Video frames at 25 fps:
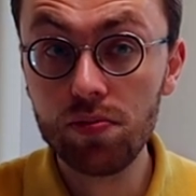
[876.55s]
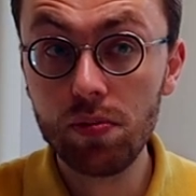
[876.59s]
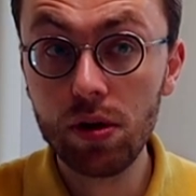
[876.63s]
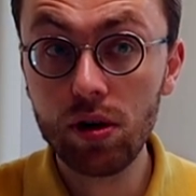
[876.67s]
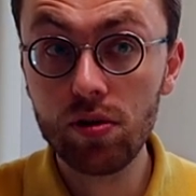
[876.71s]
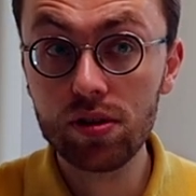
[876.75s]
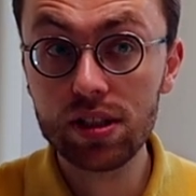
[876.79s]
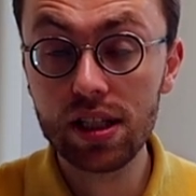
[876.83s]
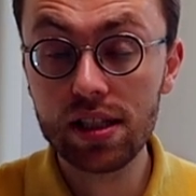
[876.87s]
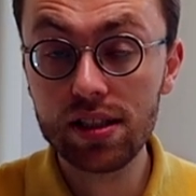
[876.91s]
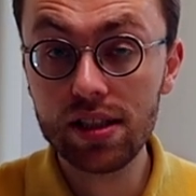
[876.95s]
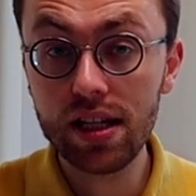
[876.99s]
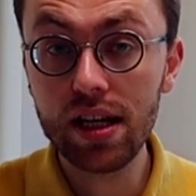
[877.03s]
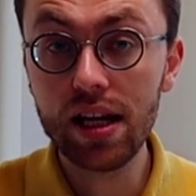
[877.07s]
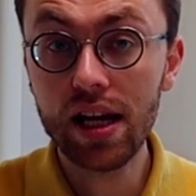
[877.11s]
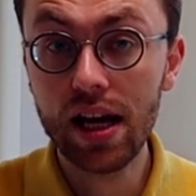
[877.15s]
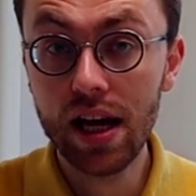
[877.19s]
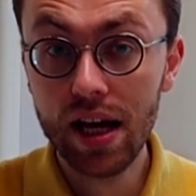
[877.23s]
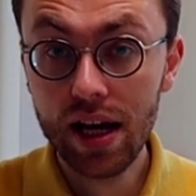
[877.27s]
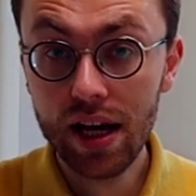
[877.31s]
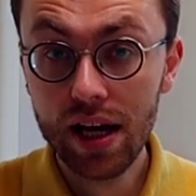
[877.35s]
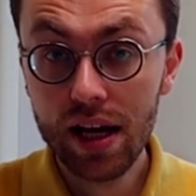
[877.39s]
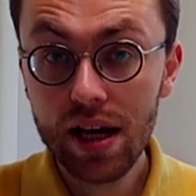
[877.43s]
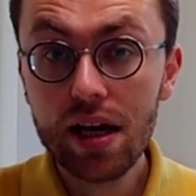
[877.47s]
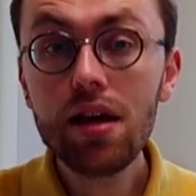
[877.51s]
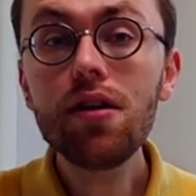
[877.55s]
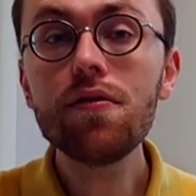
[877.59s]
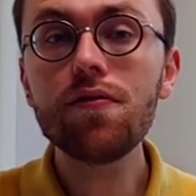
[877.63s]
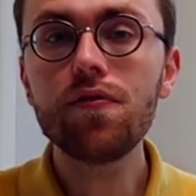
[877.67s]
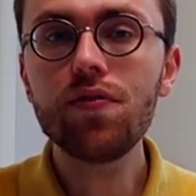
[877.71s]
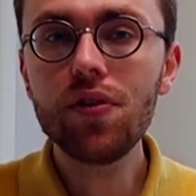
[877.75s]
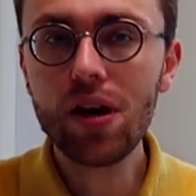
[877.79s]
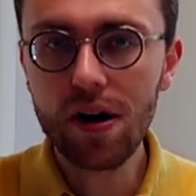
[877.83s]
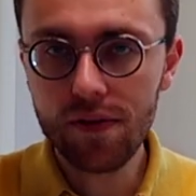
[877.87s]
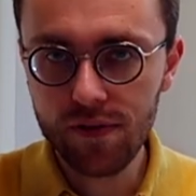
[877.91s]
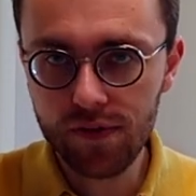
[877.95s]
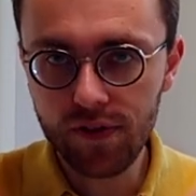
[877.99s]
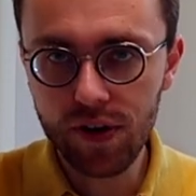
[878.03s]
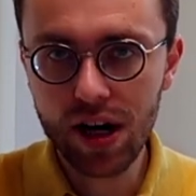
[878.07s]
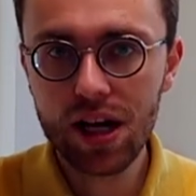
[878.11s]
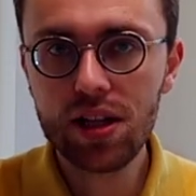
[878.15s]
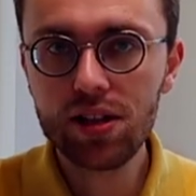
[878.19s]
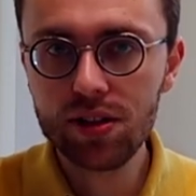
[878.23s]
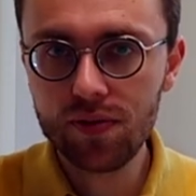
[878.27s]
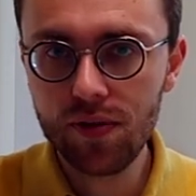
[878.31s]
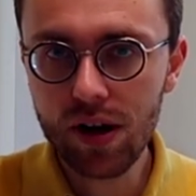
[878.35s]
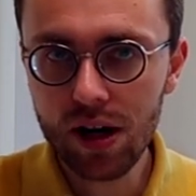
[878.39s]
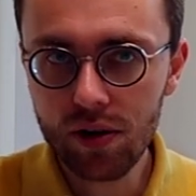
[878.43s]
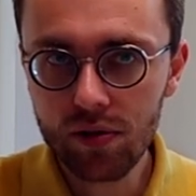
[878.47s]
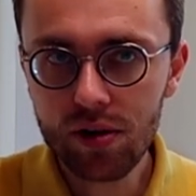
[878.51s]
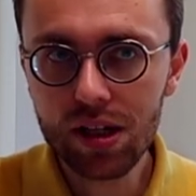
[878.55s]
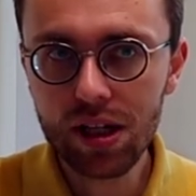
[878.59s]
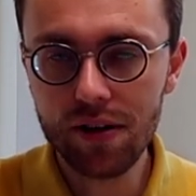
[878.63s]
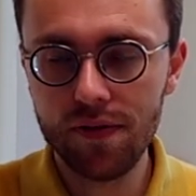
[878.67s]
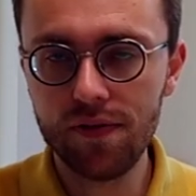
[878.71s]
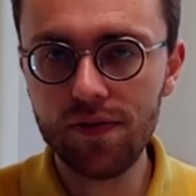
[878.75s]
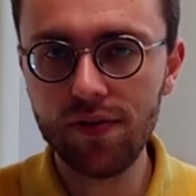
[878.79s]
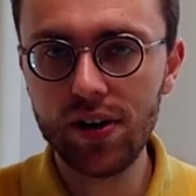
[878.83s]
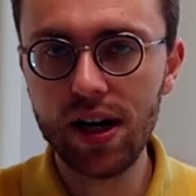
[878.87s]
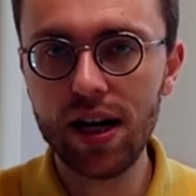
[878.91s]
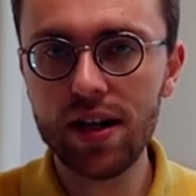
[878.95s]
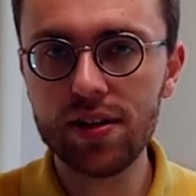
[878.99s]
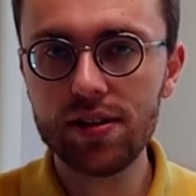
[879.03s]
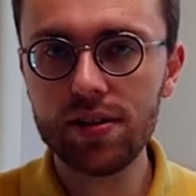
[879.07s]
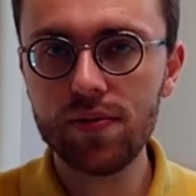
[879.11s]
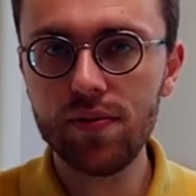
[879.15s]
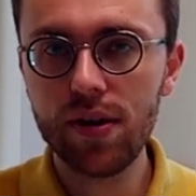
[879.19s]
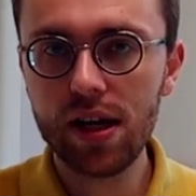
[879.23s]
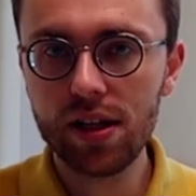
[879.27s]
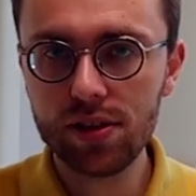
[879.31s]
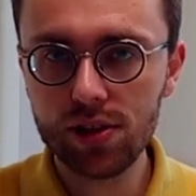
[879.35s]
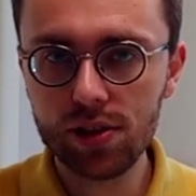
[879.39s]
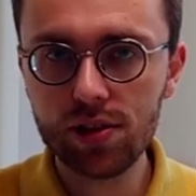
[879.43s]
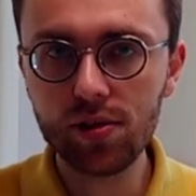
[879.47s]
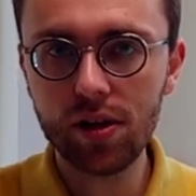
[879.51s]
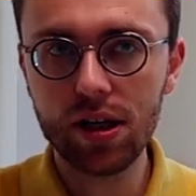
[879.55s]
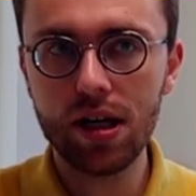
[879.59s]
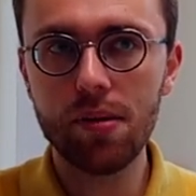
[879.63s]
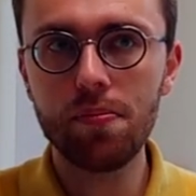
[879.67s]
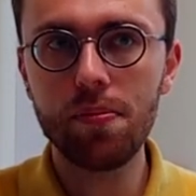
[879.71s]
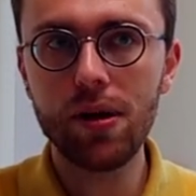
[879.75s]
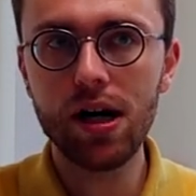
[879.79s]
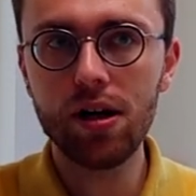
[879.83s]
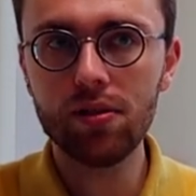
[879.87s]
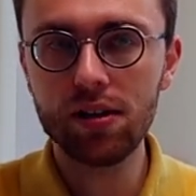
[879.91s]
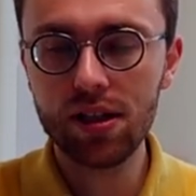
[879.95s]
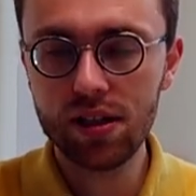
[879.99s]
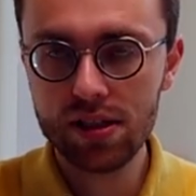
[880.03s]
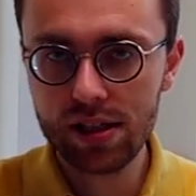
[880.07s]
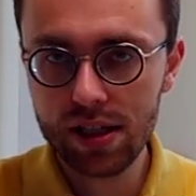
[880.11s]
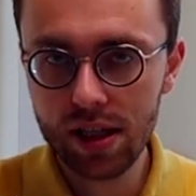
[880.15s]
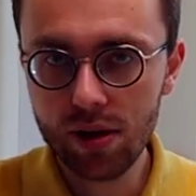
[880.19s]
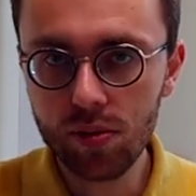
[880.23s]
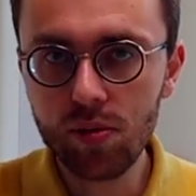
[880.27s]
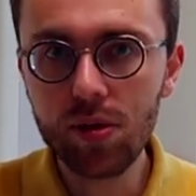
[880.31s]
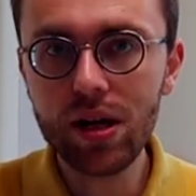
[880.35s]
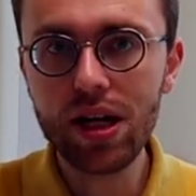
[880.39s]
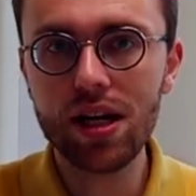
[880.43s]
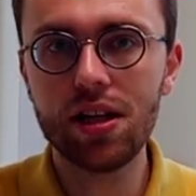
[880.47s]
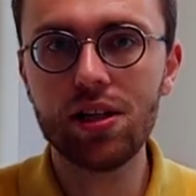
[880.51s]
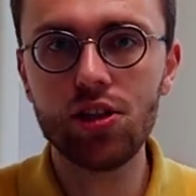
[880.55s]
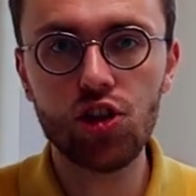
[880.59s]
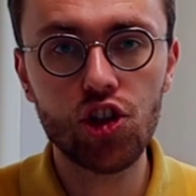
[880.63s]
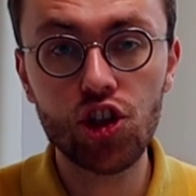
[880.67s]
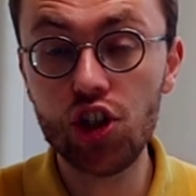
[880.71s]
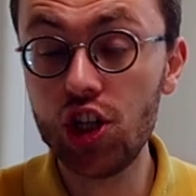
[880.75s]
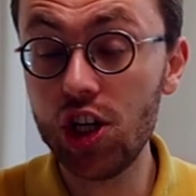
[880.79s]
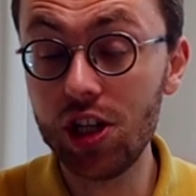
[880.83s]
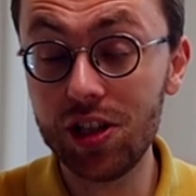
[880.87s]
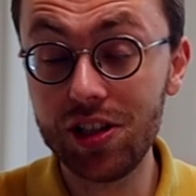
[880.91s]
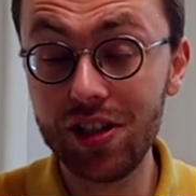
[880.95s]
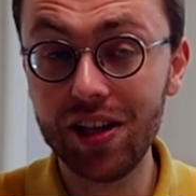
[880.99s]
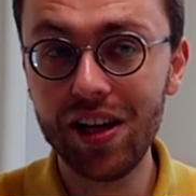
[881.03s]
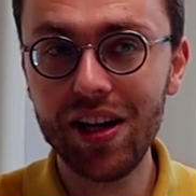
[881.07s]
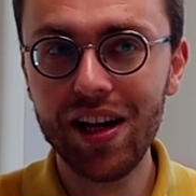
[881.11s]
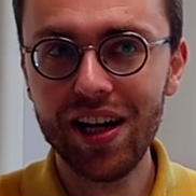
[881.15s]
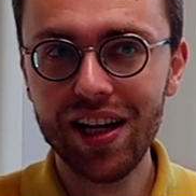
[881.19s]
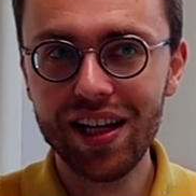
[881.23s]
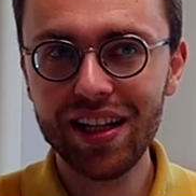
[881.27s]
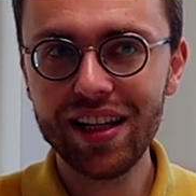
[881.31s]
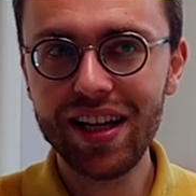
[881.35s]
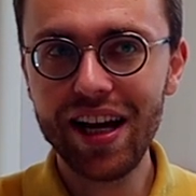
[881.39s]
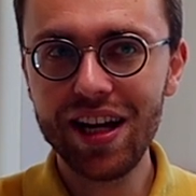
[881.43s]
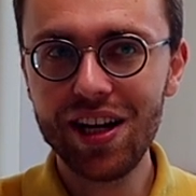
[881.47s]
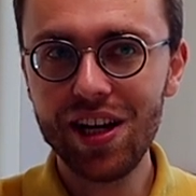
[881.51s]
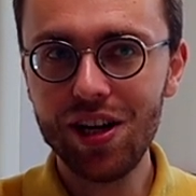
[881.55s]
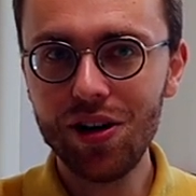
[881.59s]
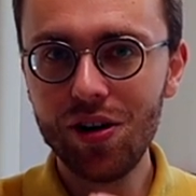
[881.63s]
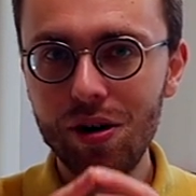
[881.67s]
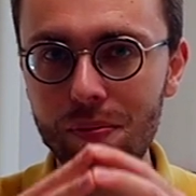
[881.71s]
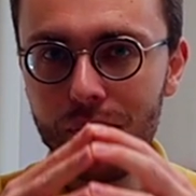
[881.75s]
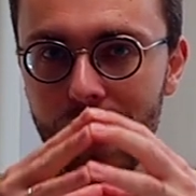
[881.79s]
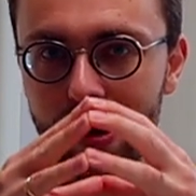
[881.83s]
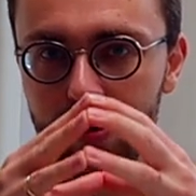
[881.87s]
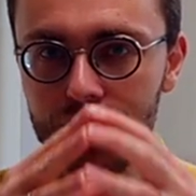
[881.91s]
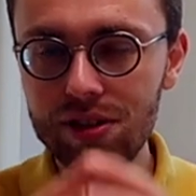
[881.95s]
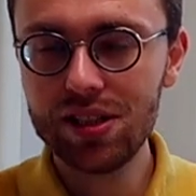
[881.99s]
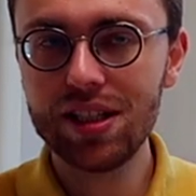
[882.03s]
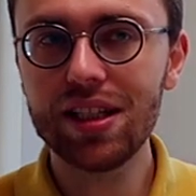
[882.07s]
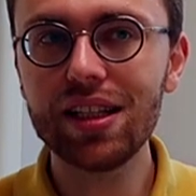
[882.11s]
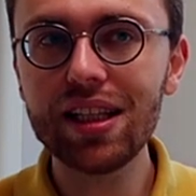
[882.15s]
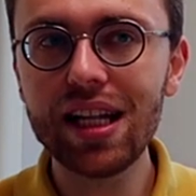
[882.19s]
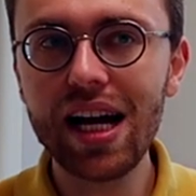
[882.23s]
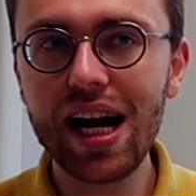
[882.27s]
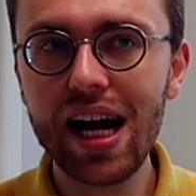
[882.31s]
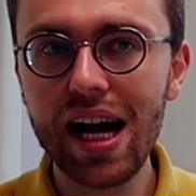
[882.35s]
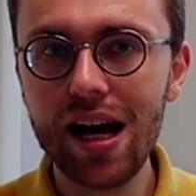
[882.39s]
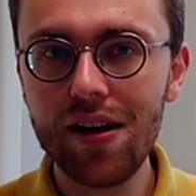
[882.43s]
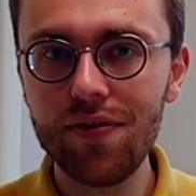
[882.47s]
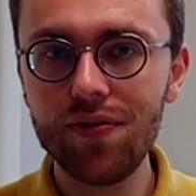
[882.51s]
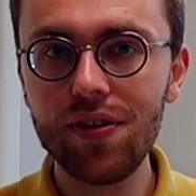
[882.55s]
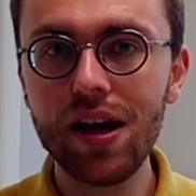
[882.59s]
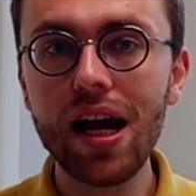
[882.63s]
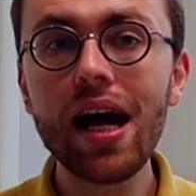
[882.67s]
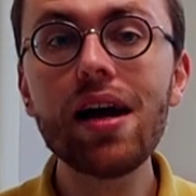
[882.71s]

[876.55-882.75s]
Because let's say, if we are friends, we are really friends. We are talking about, let's say, real shit, like, you know, about the life.